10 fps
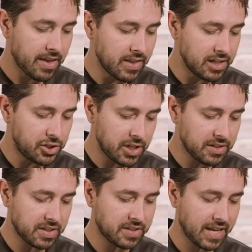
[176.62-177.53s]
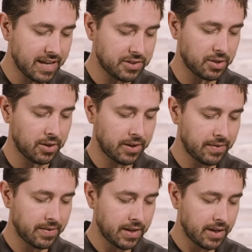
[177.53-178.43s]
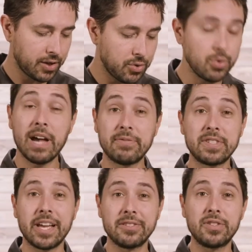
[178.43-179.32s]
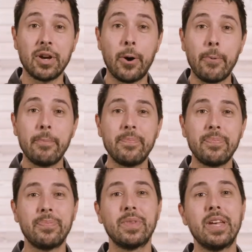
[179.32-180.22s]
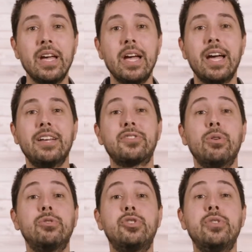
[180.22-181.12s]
Then Jesus answered, you have said so. And so